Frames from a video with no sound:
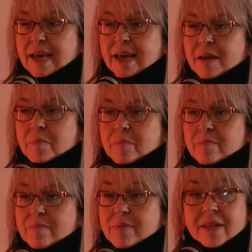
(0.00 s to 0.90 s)

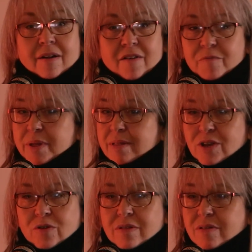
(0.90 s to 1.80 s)
There have been
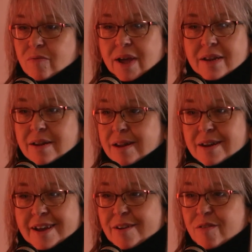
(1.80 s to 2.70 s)
students who handed in
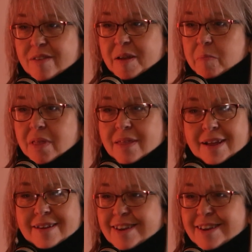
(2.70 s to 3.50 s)
entire assignments that